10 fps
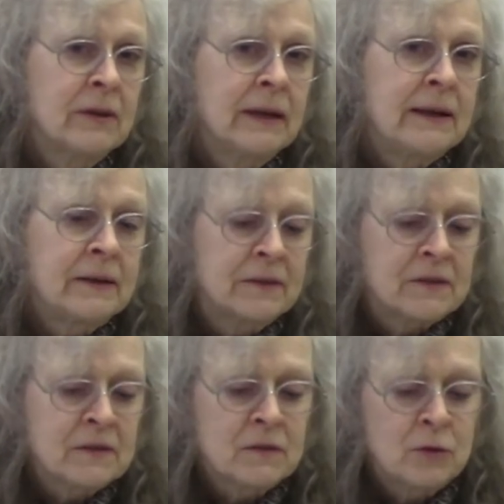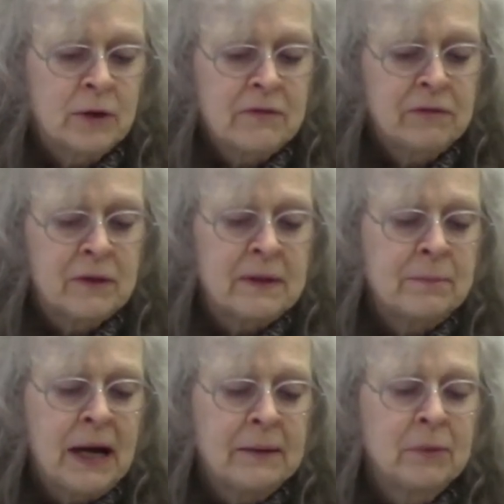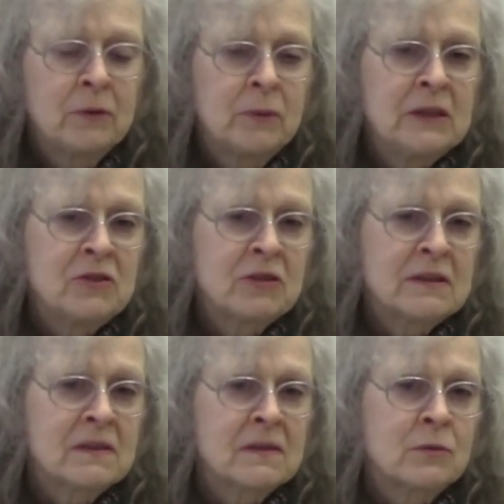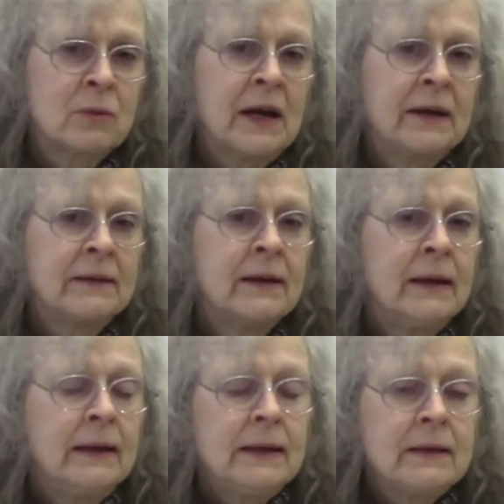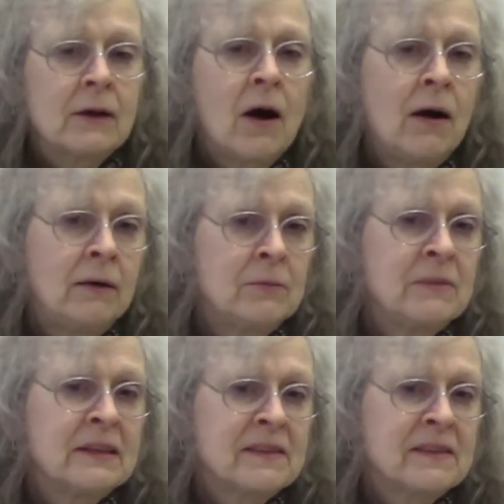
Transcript: like the story from the Bible we just read. He calmed the